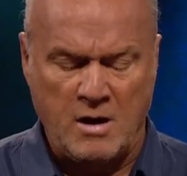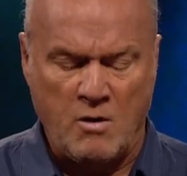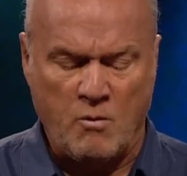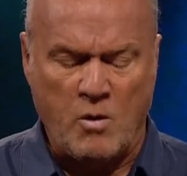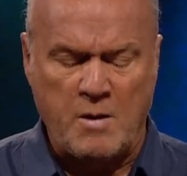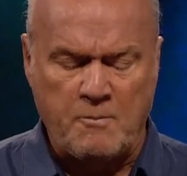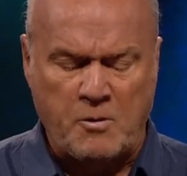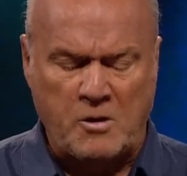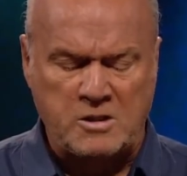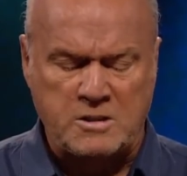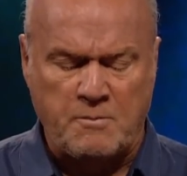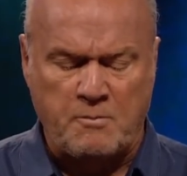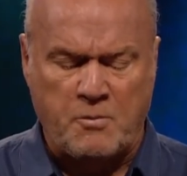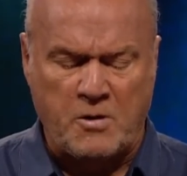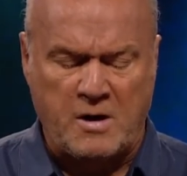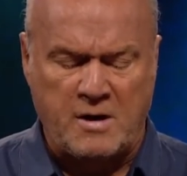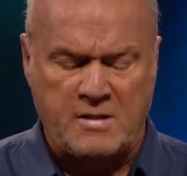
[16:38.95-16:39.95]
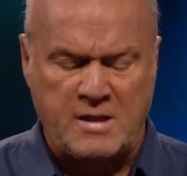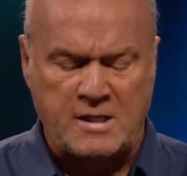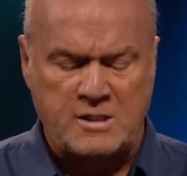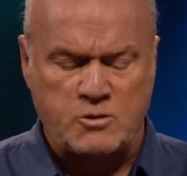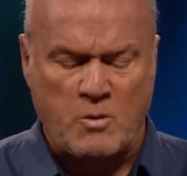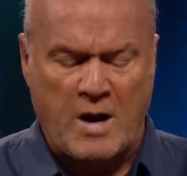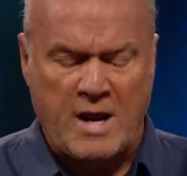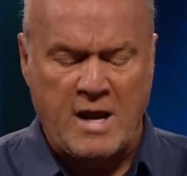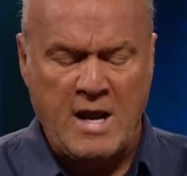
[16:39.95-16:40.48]
One person put it
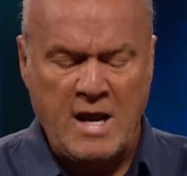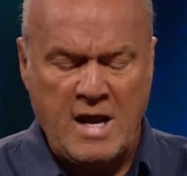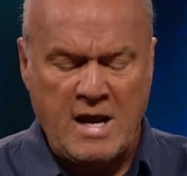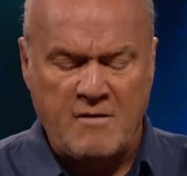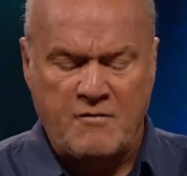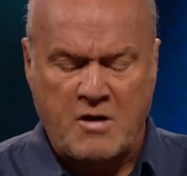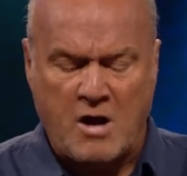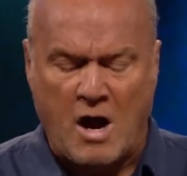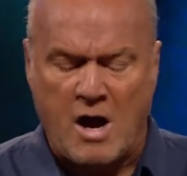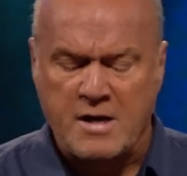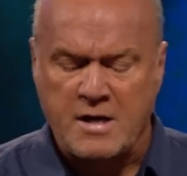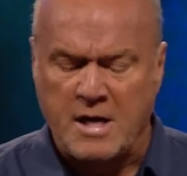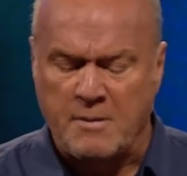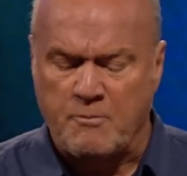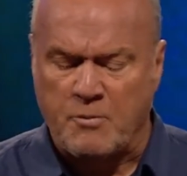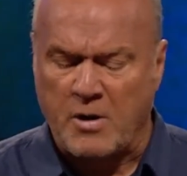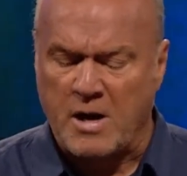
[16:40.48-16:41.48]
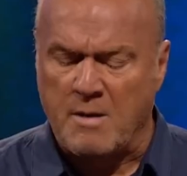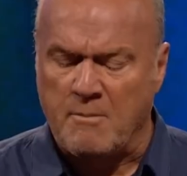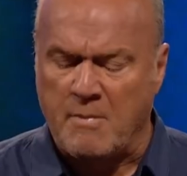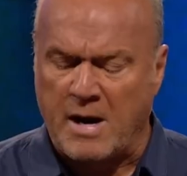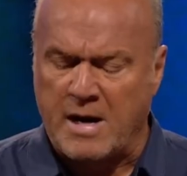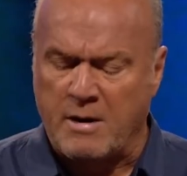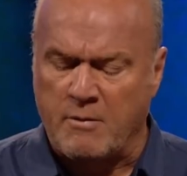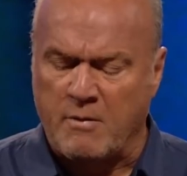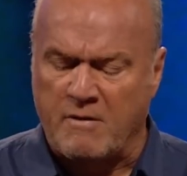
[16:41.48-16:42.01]
this way: if God could bring a
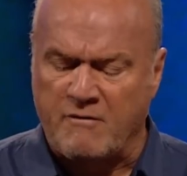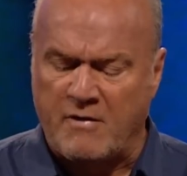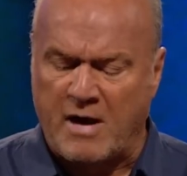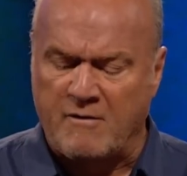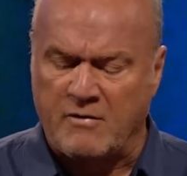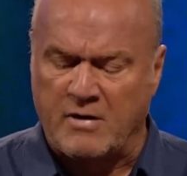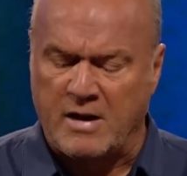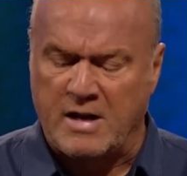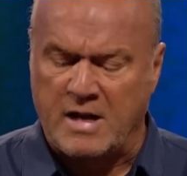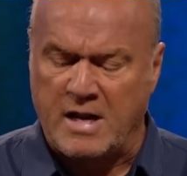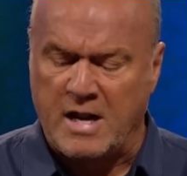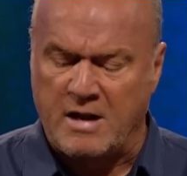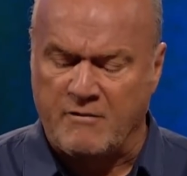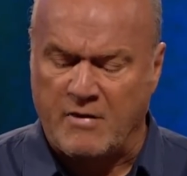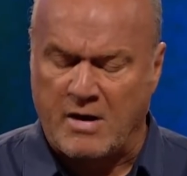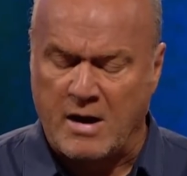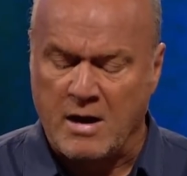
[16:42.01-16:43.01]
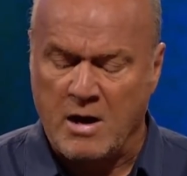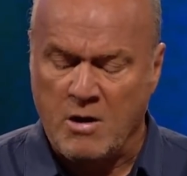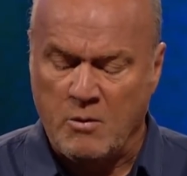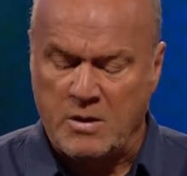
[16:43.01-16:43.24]
mighty revival in Nineveh